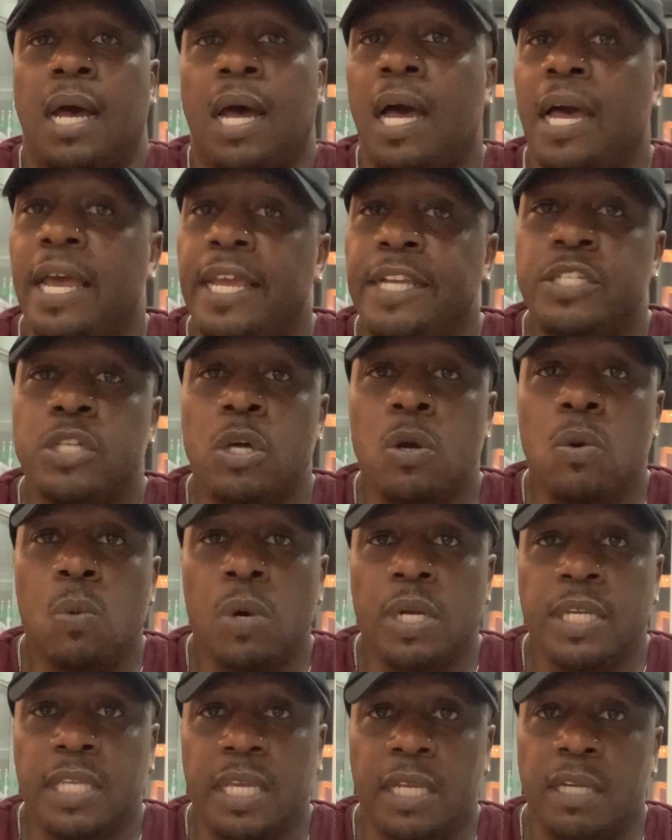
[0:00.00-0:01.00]
I don't
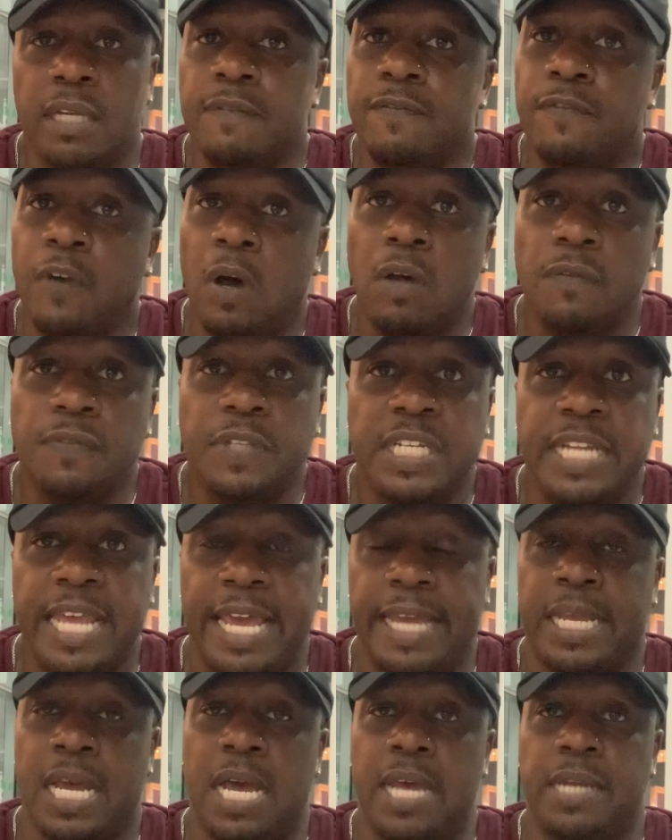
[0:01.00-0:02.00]
want to get involved in
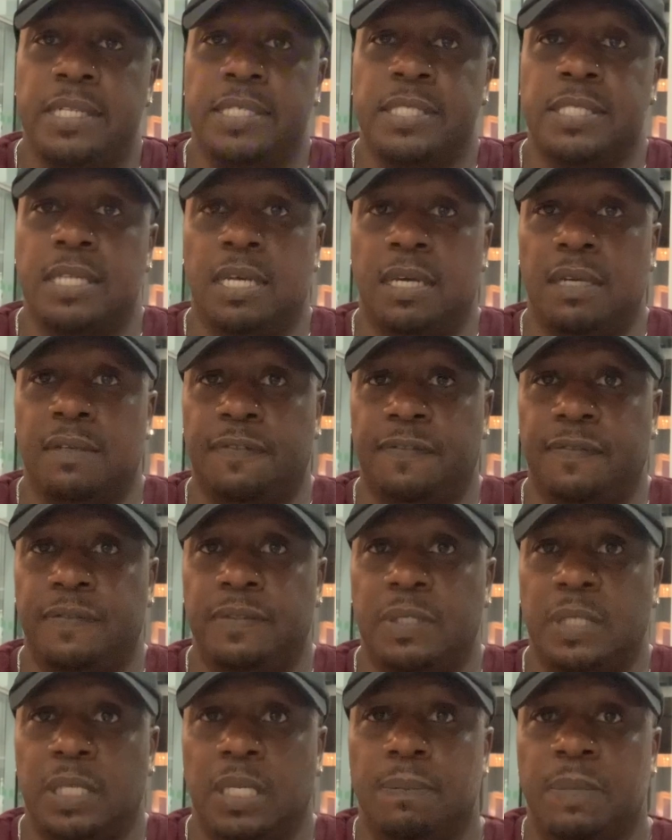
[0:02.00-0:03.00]
that kind of stuff,
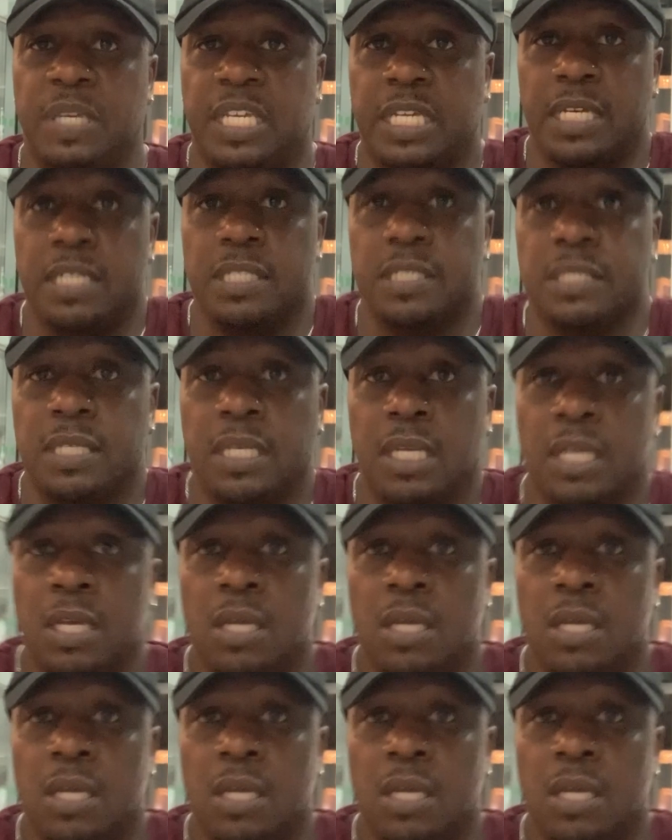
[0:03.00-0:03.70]
because